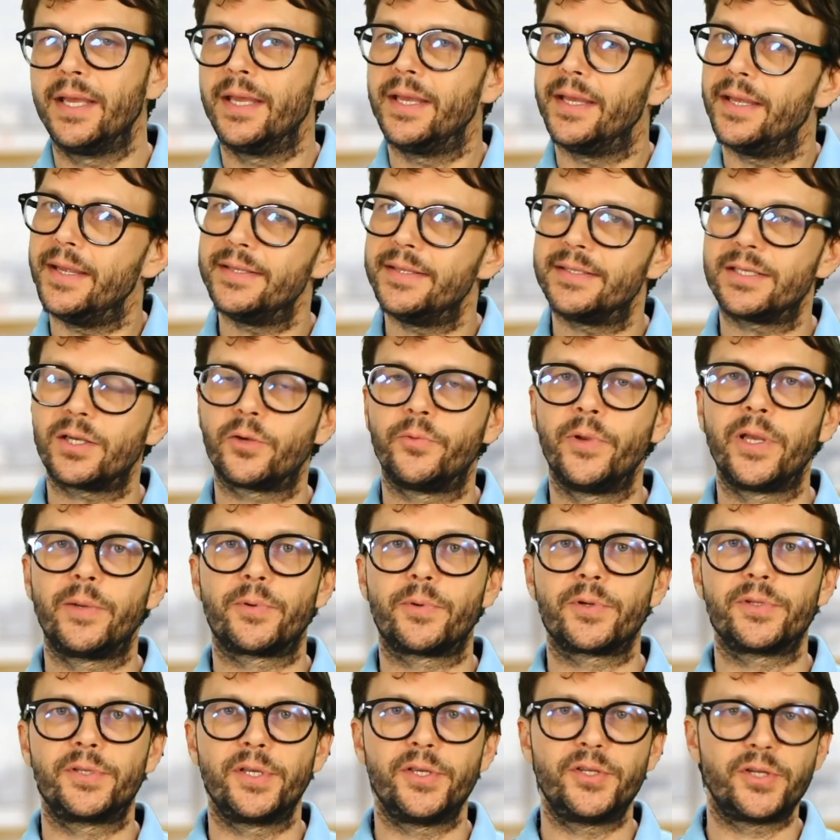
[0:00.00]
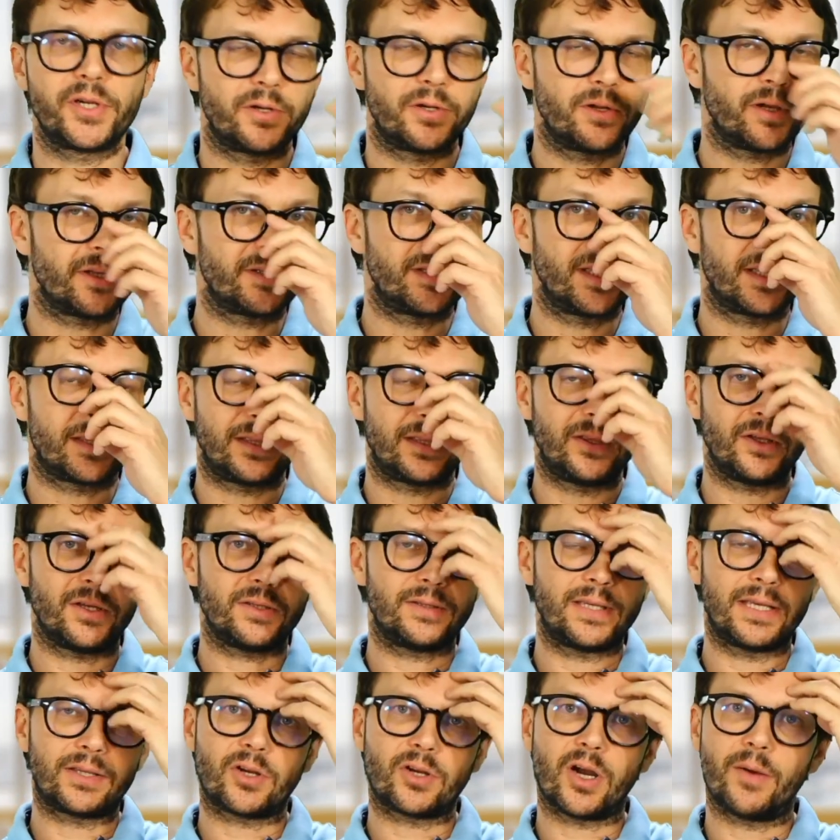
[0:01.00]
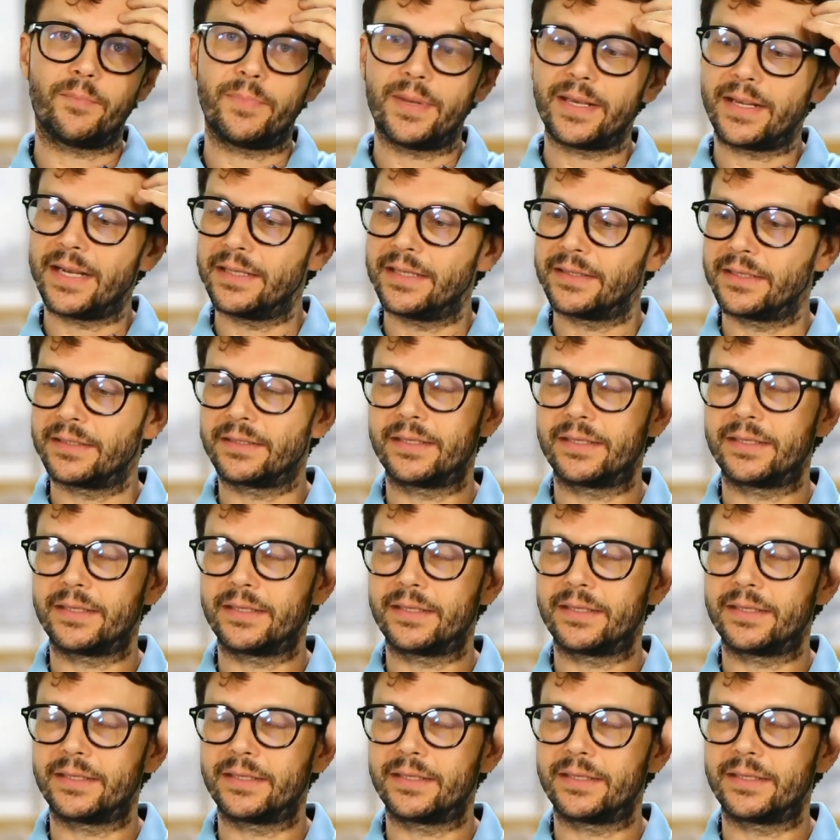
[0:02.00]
it's a quick procedure, not that complicated,